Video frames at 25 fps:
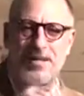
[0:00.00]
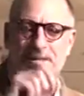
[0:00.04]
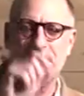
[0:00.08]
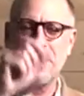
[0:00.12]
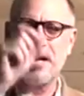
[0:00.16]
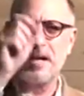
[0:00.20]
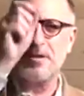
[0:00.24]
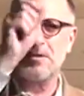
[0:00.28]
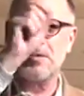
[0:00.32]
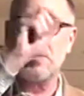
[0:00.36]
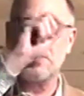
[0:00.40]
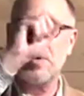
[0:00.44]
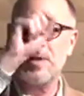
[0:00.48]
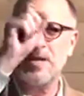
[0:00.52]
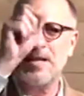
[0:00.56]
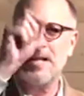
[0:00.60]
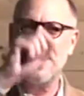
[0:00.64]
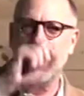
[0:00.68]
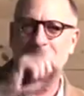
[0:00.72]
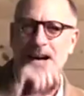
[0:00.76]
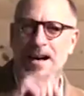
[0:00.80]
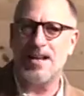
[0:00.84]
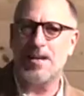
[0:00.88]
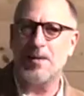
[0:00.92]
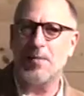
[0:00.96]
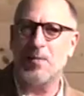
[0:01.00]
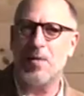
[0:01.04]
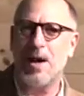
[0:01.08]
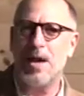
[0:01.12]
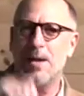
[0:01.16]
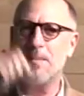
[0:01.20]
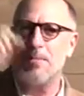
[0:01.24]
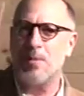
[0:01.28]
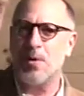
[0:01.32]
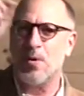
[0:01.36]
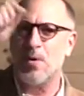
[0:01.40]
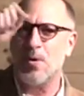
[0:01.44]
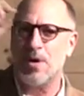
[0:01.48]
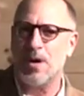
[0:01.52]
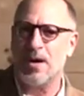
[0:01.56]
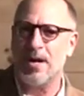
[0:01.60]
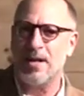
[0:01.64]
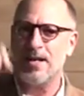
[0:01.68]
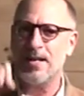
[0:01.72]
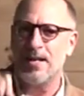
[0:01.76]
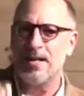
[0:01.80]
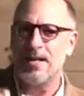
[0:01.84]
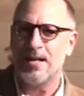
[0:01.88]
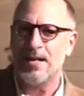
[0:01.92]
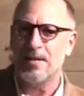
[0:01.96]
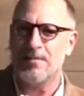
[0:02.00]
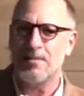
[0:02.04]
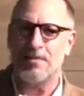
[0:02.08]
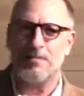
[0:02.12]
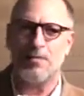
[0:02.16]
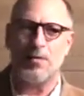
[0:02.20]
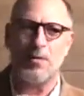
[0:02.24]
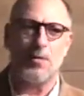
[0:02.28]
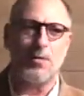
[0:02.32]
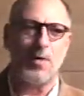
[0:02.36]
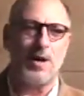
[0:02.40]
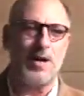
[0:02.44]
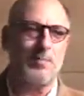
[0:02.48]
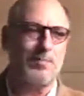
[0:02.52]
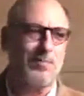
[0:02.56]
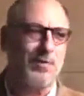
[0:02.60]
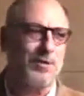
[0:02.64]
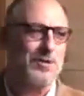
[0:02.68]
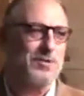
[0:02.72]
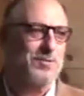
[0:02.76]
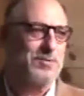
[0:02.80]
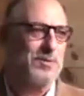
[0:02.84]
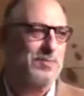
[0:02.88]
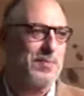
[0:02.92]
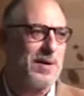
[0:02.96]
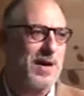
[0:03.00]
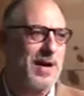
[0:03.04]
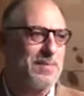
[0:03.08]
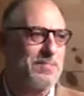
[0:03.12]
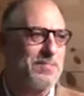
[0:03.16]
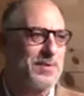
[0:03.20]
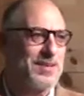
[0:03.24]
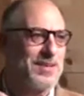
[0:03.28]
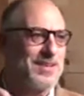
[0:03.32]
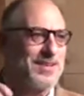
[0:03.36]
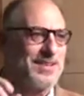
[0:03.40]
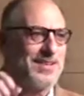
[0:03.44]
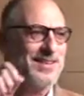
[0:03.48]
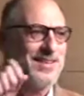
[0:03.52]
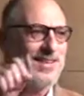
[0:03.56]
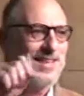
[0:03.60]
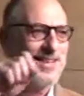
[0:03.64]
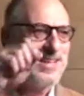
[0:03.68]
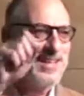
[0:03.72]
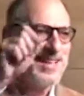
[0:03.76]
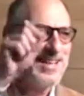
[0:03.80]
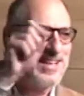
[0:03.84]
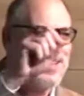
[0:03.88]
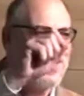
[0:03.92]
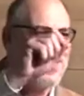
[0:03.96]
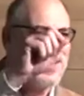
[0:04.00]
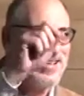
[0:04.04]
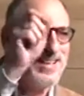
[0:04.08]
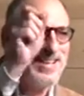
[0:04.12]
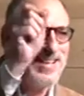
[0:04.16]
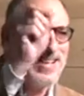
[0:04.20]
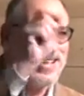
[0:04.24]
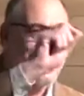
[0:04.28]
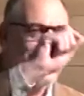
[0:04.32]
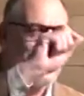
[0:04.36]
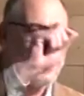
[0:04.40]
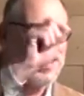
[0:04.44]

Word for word: It's like it was written on a whiteboard before whiteboards were popular. Anyway,